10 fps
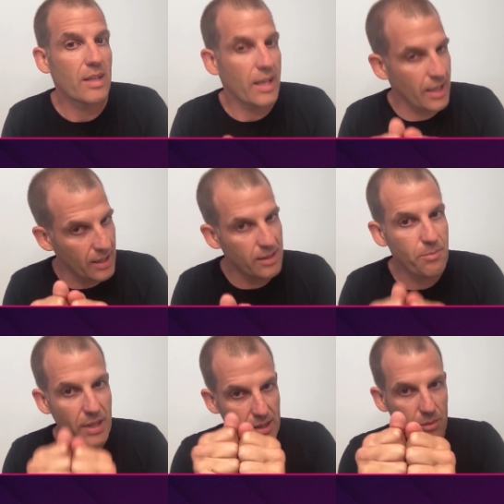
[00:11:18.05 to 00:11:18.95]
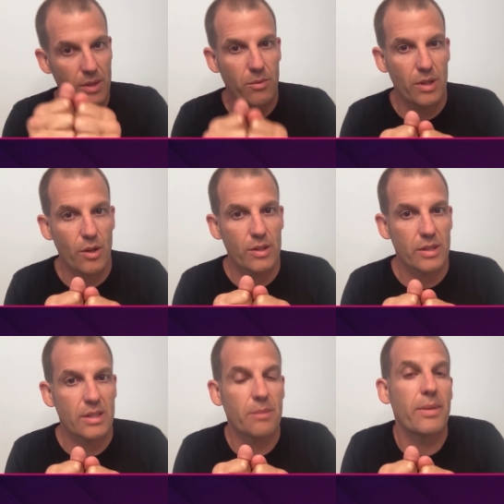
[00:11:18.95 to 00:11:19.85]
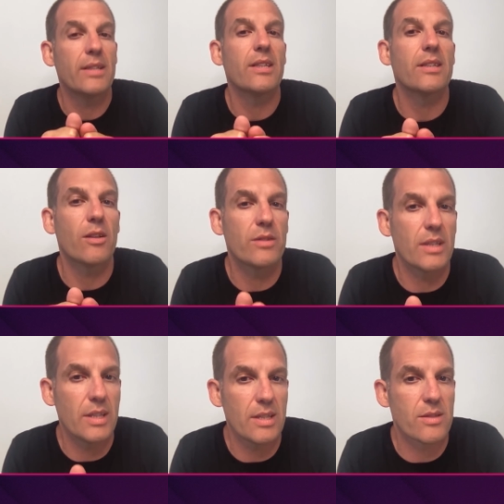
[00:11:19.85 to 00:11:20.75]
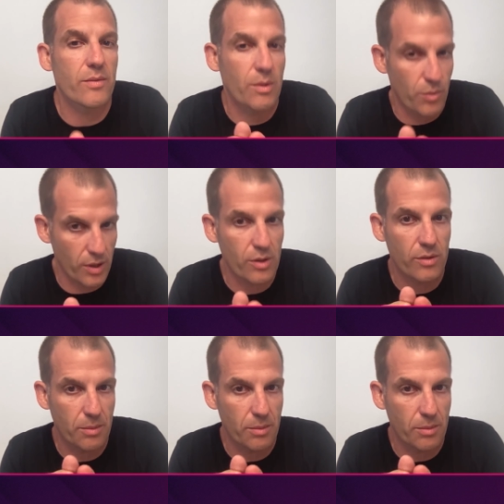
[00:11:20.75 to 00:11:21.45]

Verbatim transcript: again, depending, we'll, we'll go into depending on the needs of the workload,